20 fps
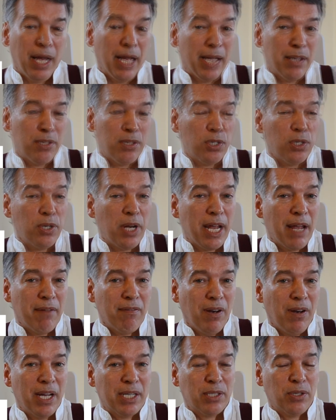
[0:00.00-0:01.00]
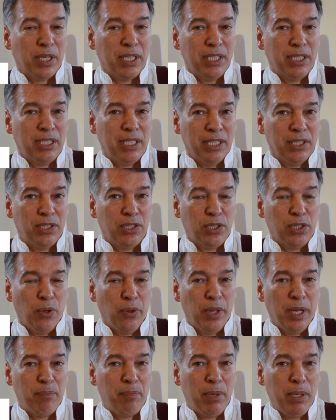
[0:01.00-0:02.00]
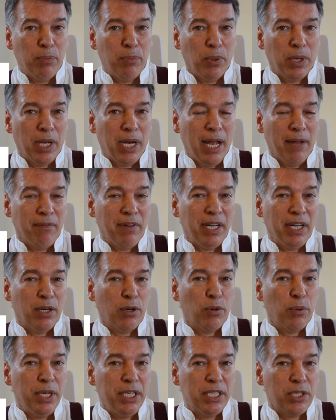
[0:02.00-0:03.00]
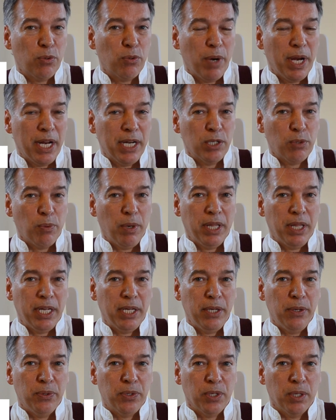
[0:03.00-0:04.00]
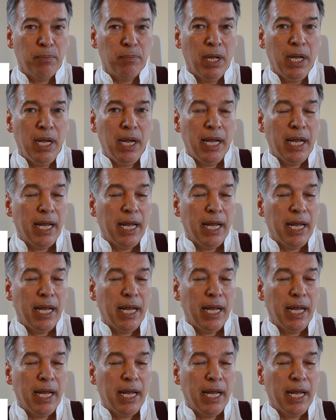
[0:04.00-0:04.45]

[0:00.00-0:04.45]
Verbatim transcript: it should have electric assist so that people can have an increased range when they use them,